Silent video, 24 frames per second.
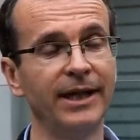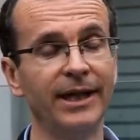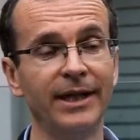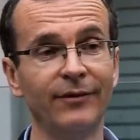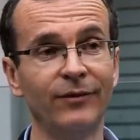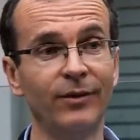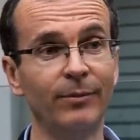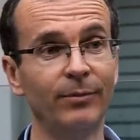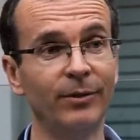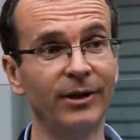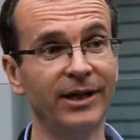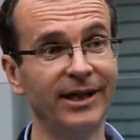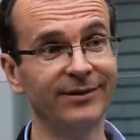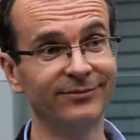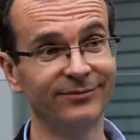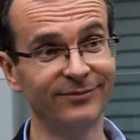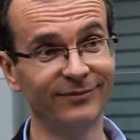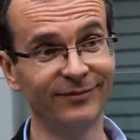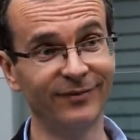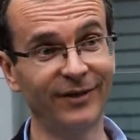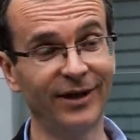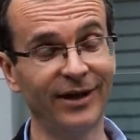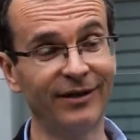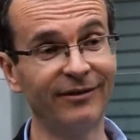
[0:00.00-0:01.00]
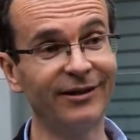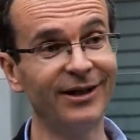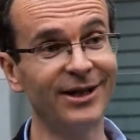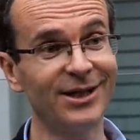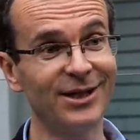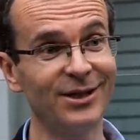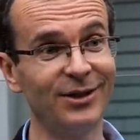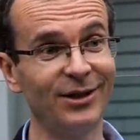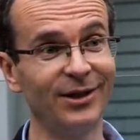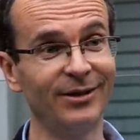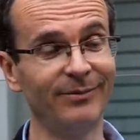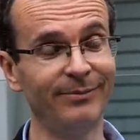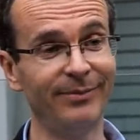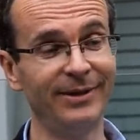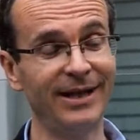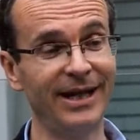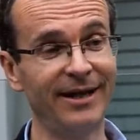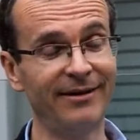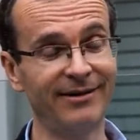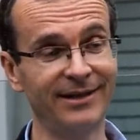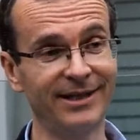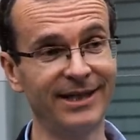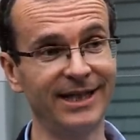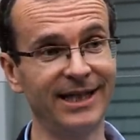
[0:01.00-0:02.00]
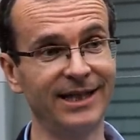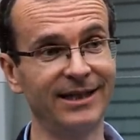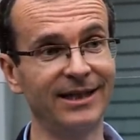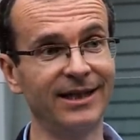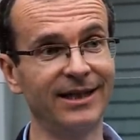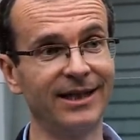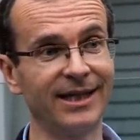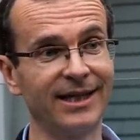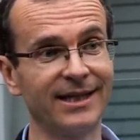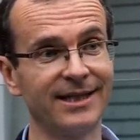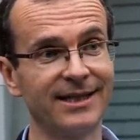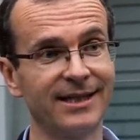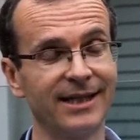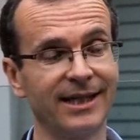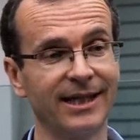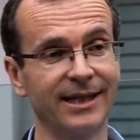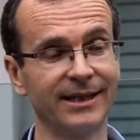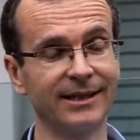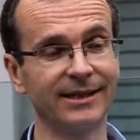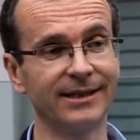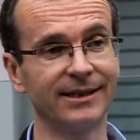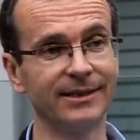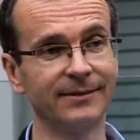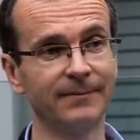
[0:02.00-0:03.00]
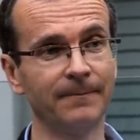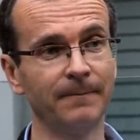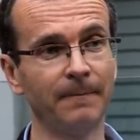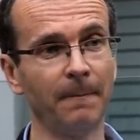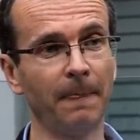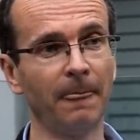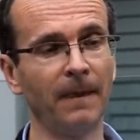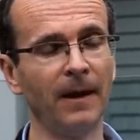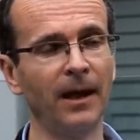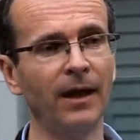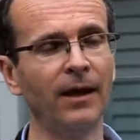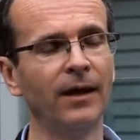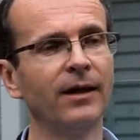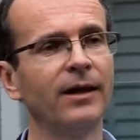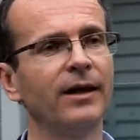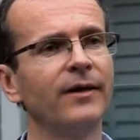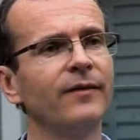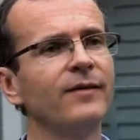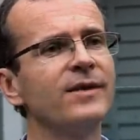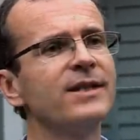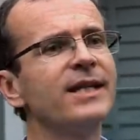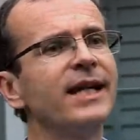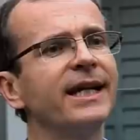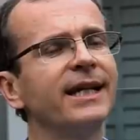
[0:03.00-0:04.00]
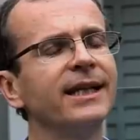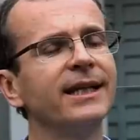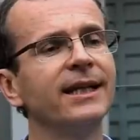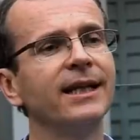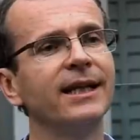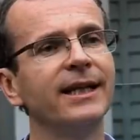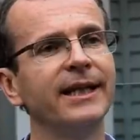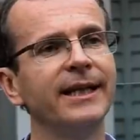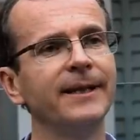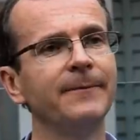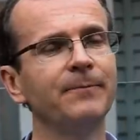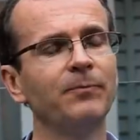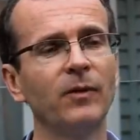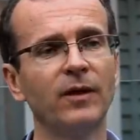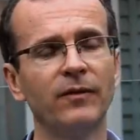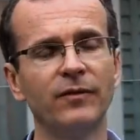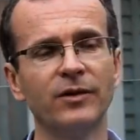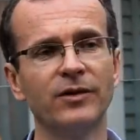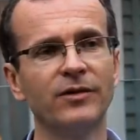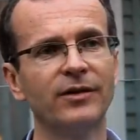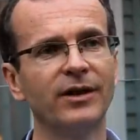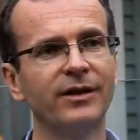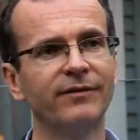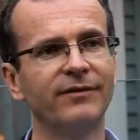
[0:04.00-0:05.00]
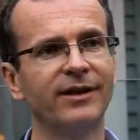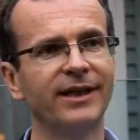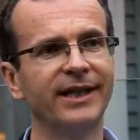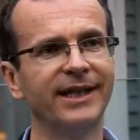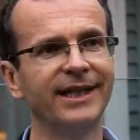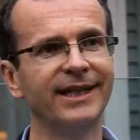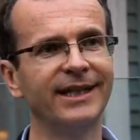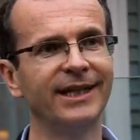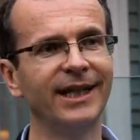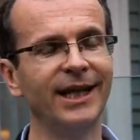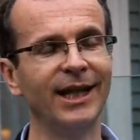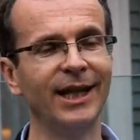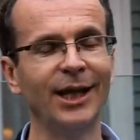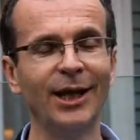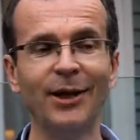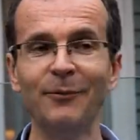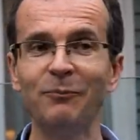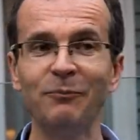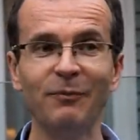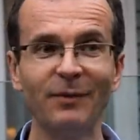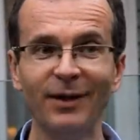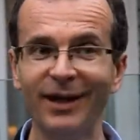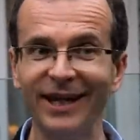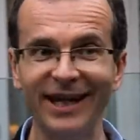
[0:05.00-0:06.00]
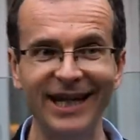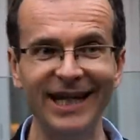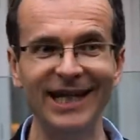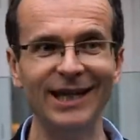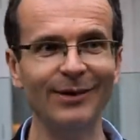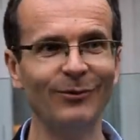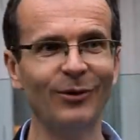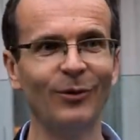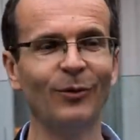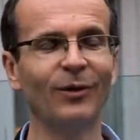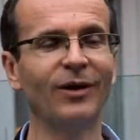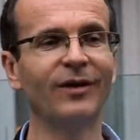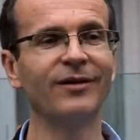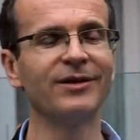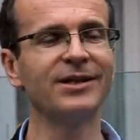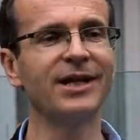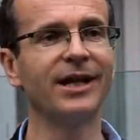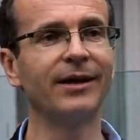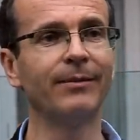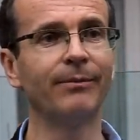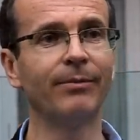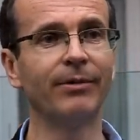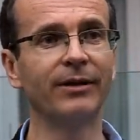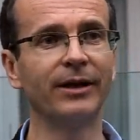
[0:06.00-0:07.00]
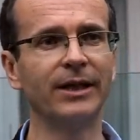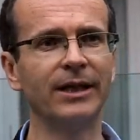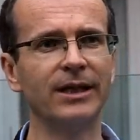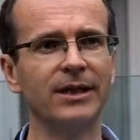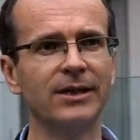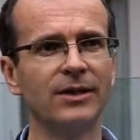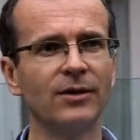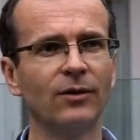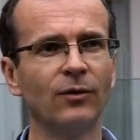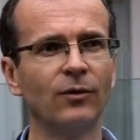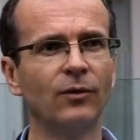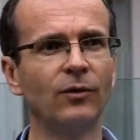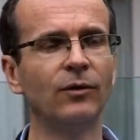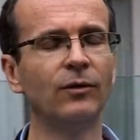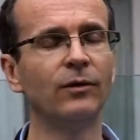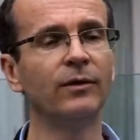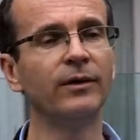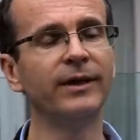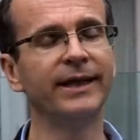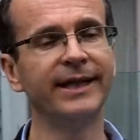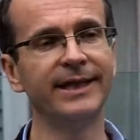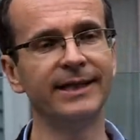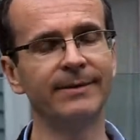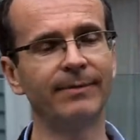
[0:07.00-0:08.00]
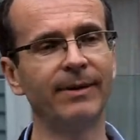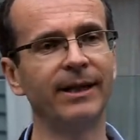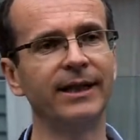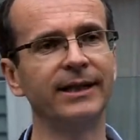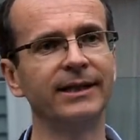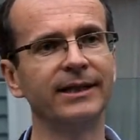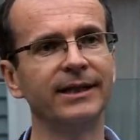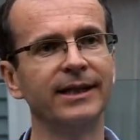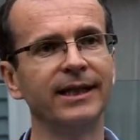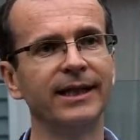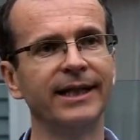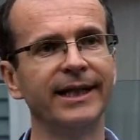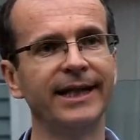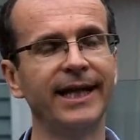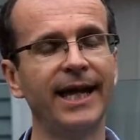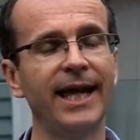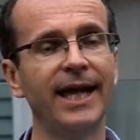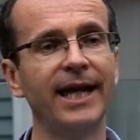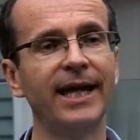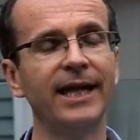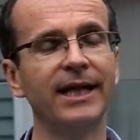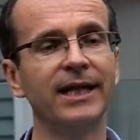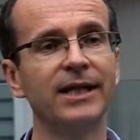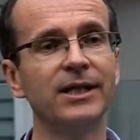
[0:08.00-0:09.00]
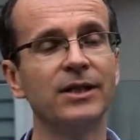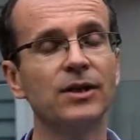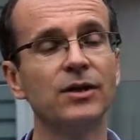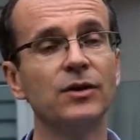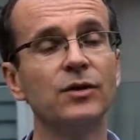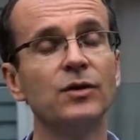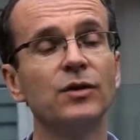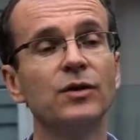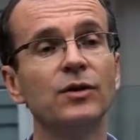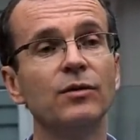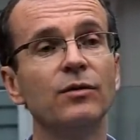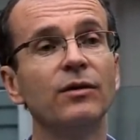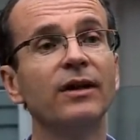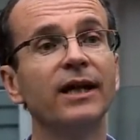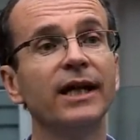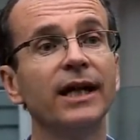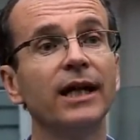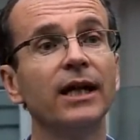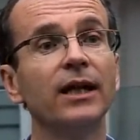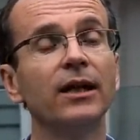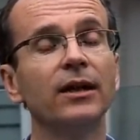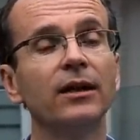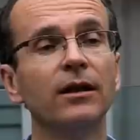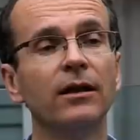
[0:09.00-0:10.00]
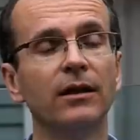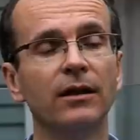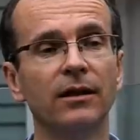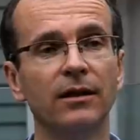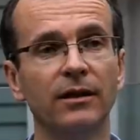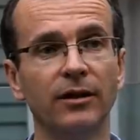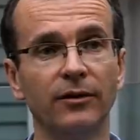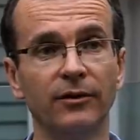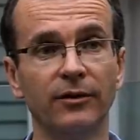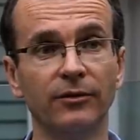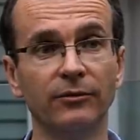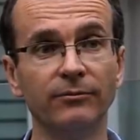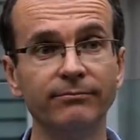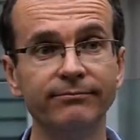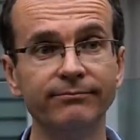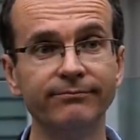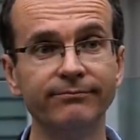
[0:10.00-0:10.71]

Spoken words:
If you book it via us, you can guarantee that that's the case. And secondly, if you're travelling either with one of those companies or independently, is to think local.